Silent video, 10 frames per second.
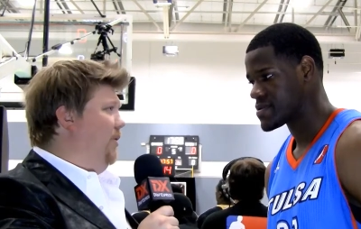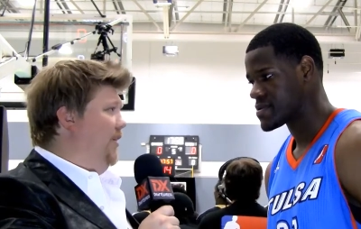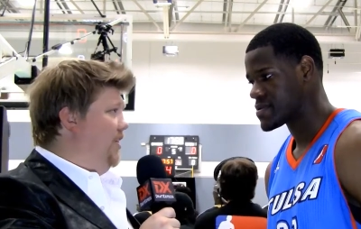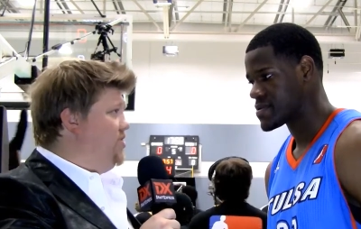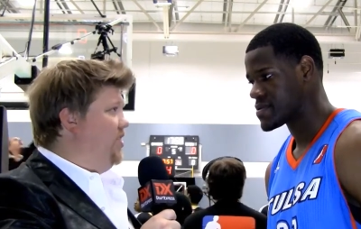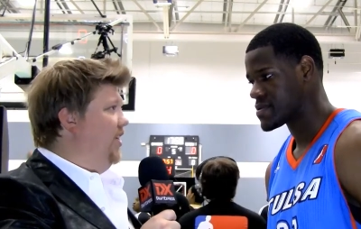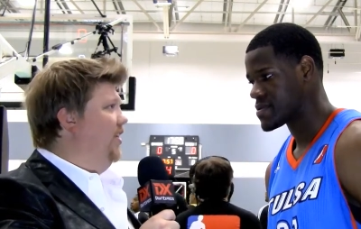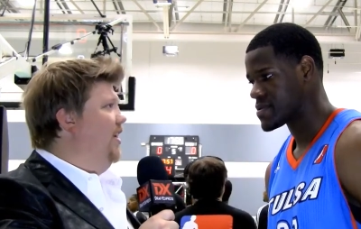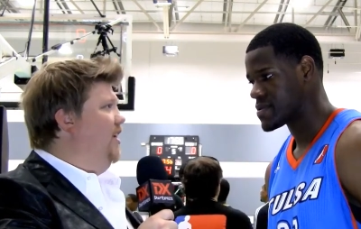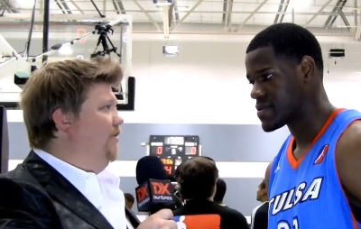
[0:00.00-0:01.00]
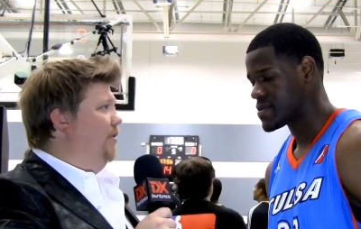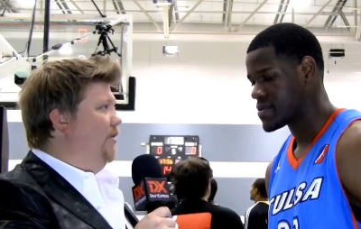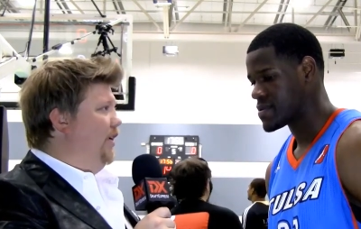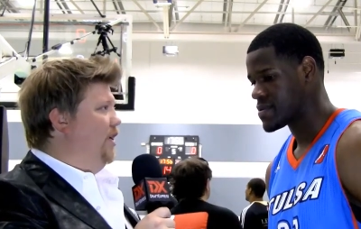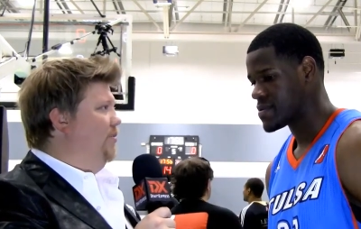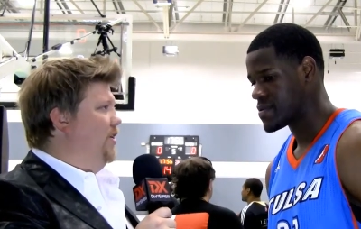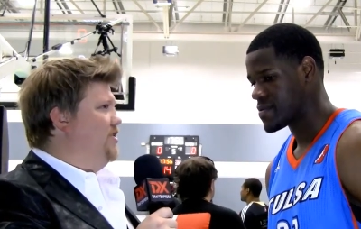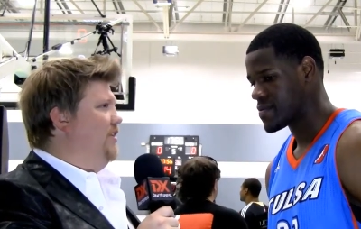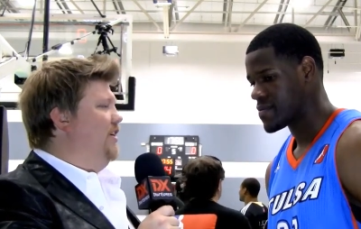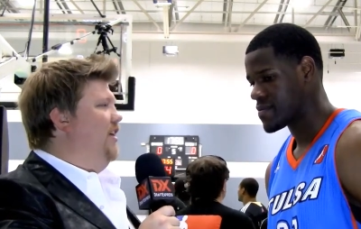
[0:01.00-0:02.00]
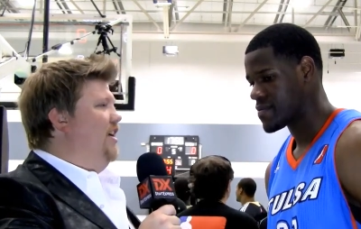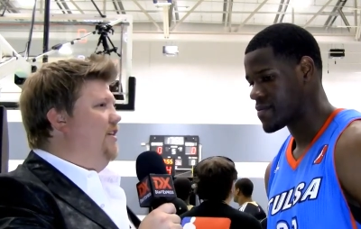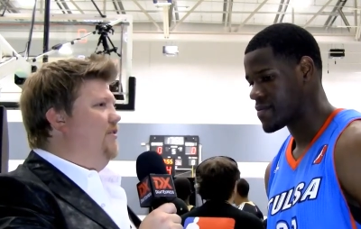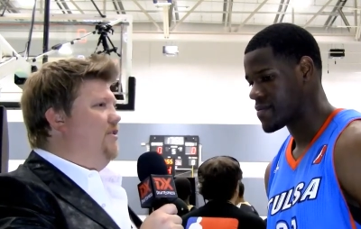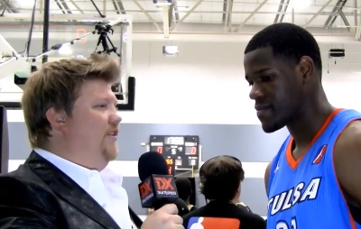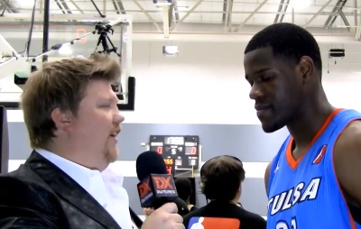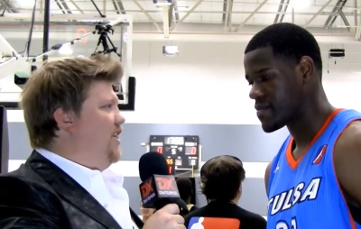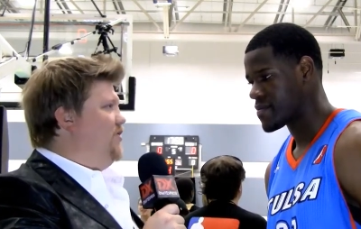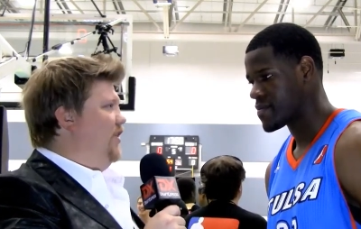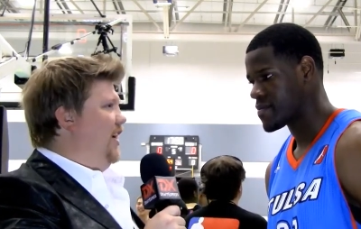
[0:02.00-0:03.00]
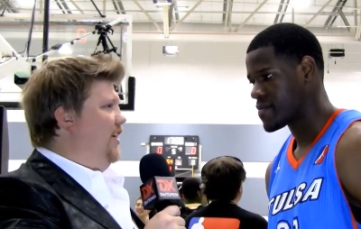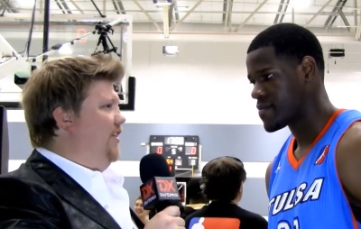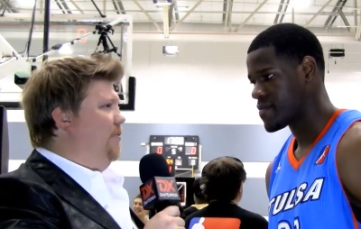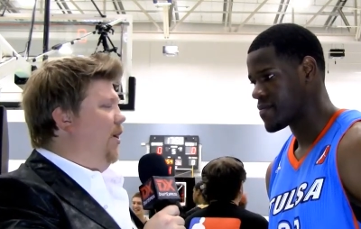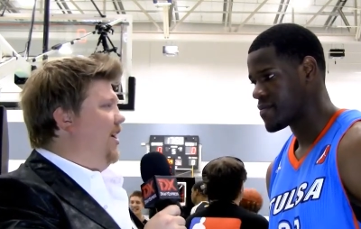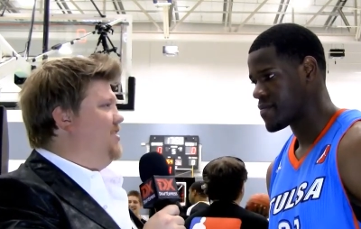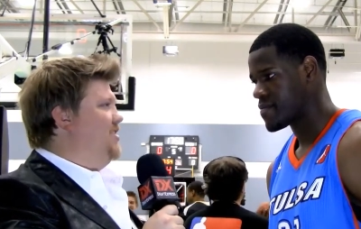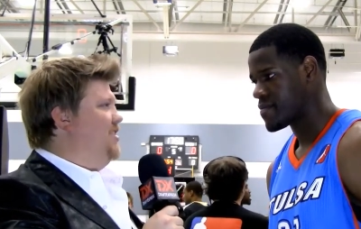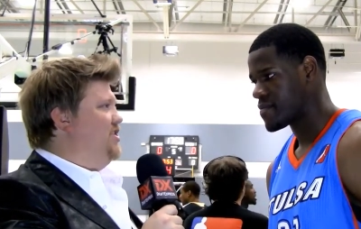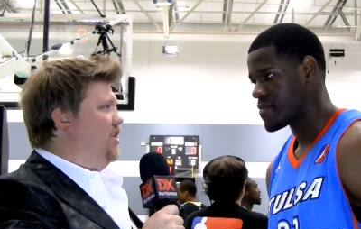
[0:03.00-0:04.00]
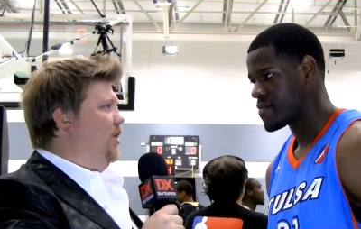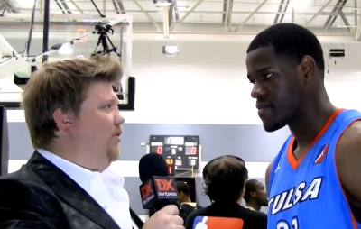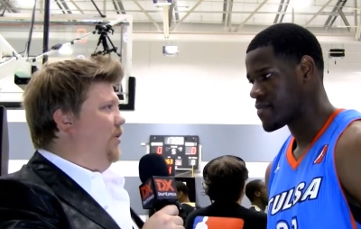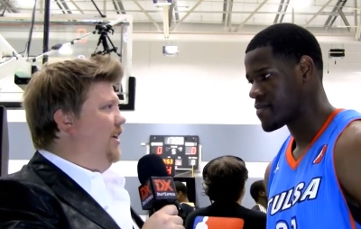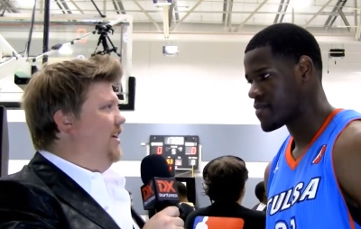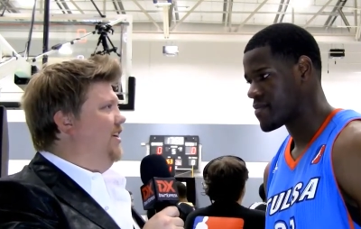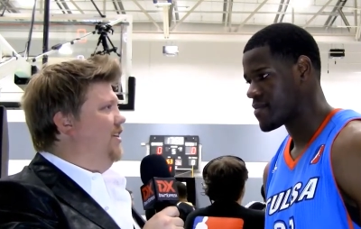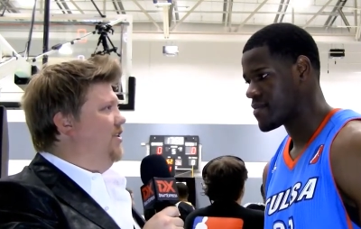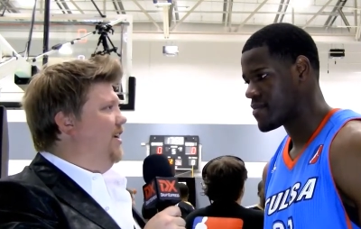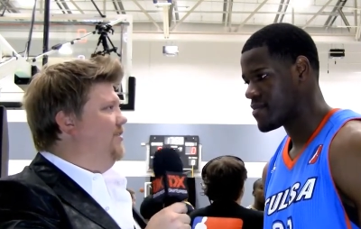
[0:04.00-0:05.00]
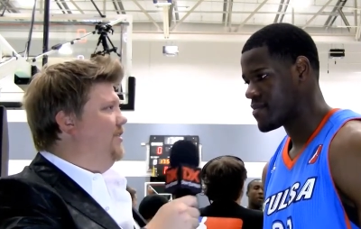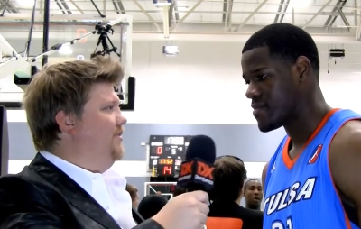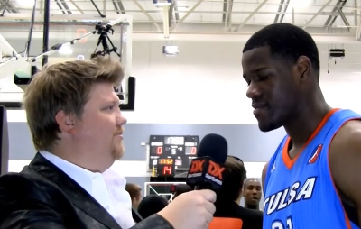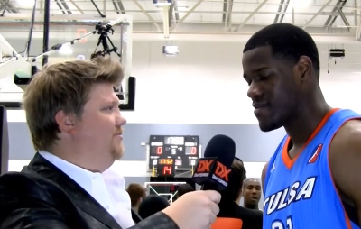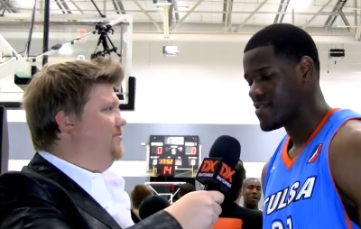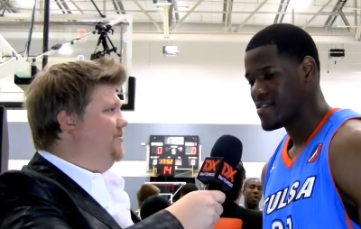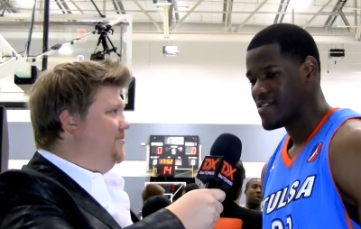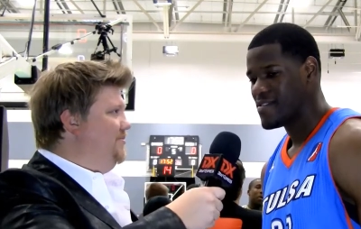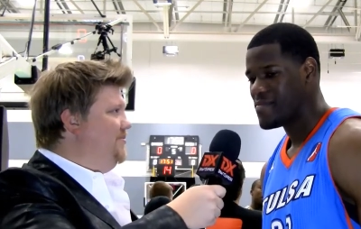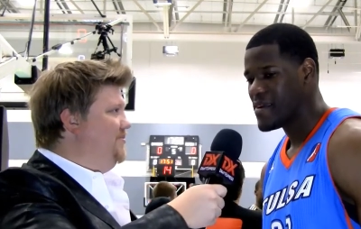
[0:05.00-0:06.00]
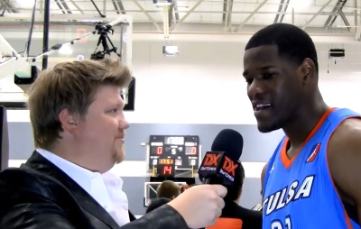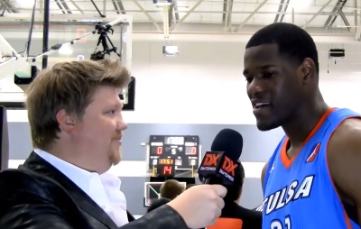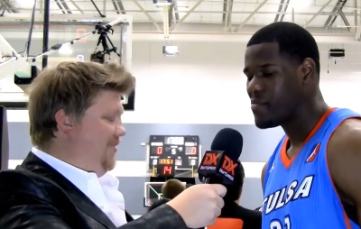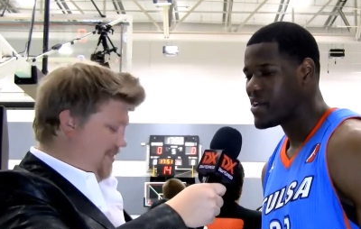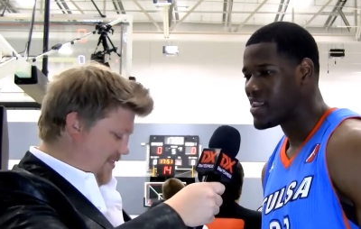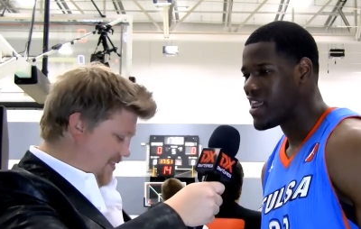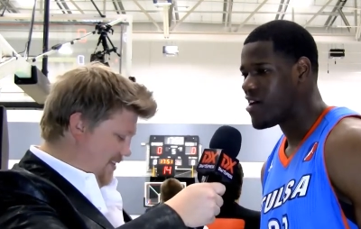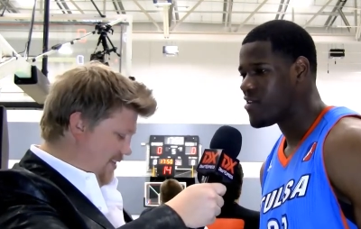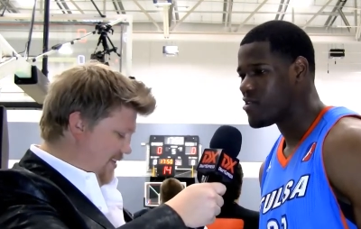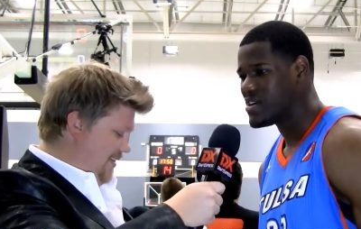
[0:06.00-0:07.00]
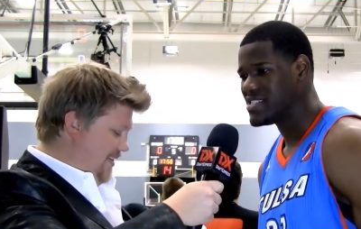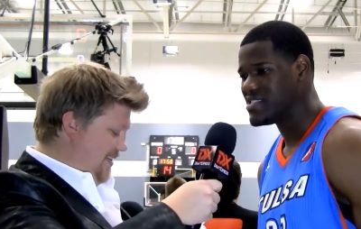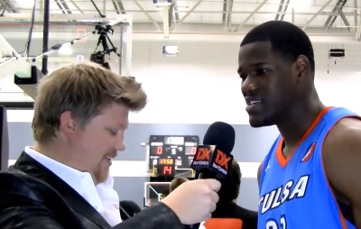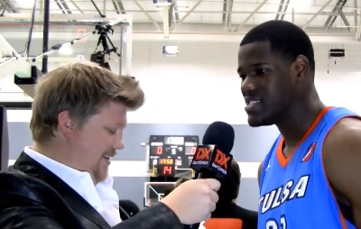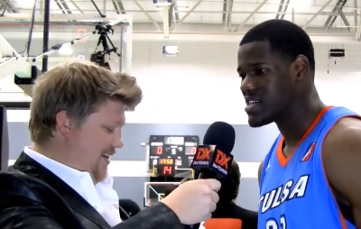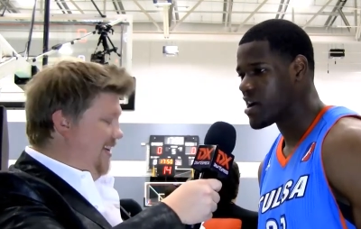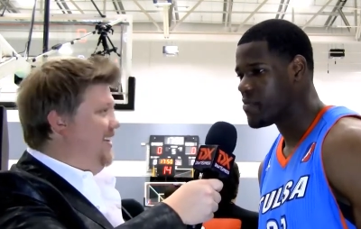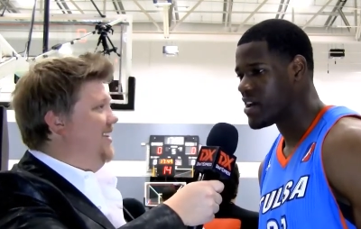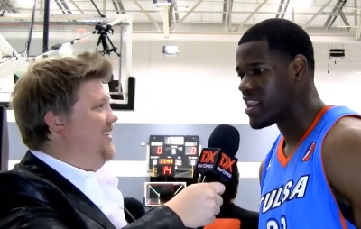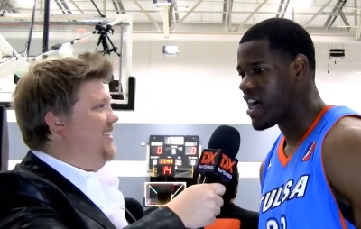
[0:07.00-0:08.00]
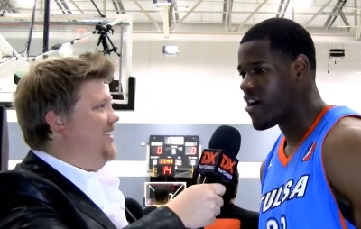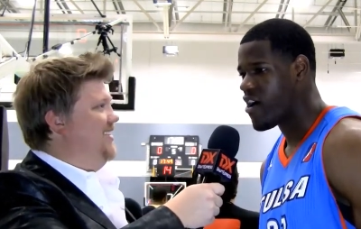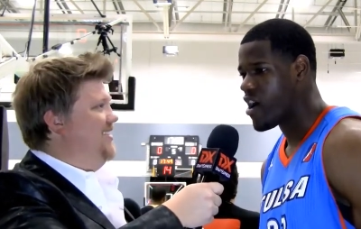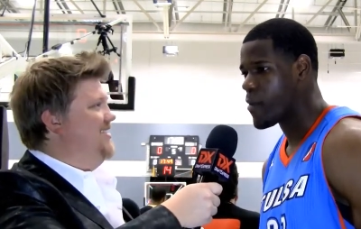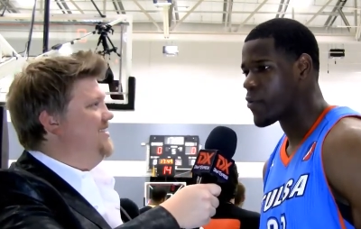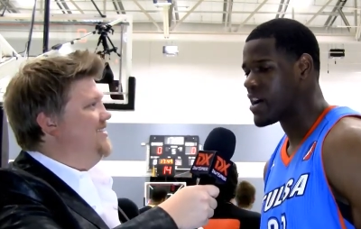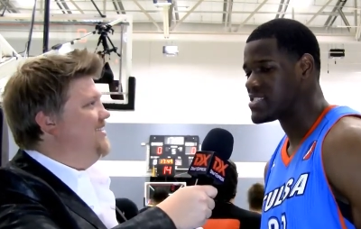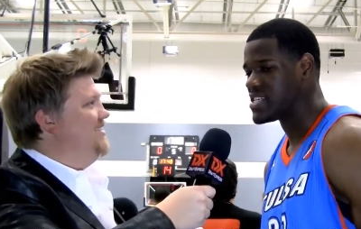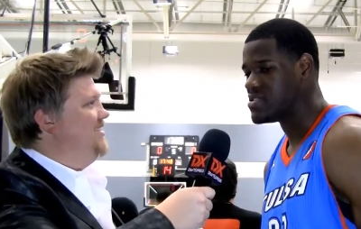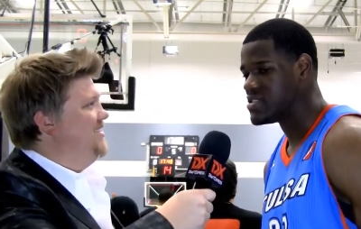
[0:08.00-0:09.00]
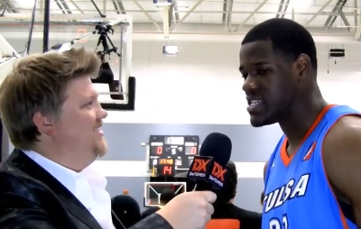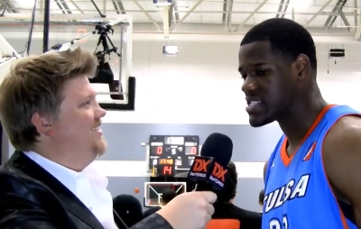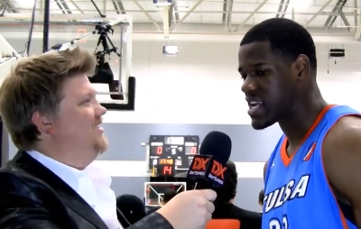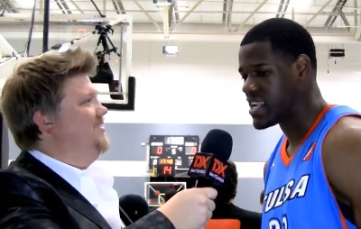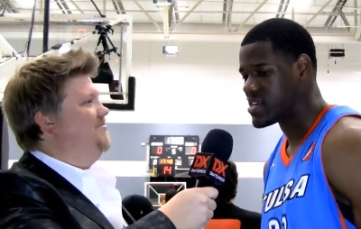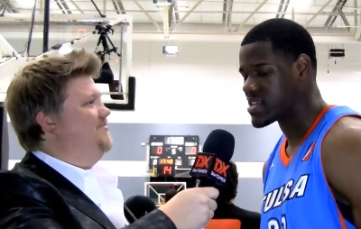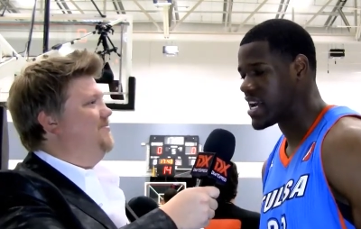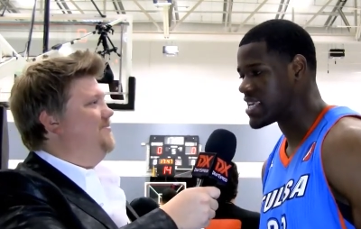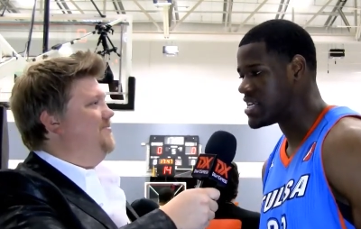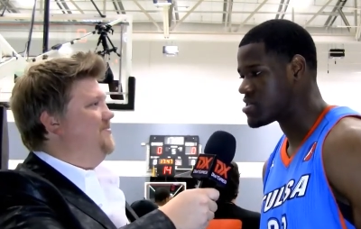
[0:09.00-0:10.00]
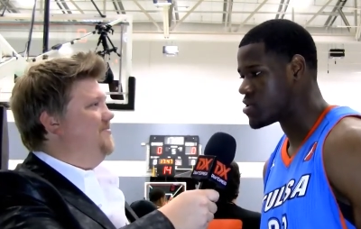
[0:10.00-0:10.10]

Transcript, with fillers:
Speaker 1: player this year for the Thunderbirds. Do you have any advice for the process to go through to get into the draft?
Speaker 2: Man, it's gonna be a long. It's just gonna be a long, hard process. You just gotta get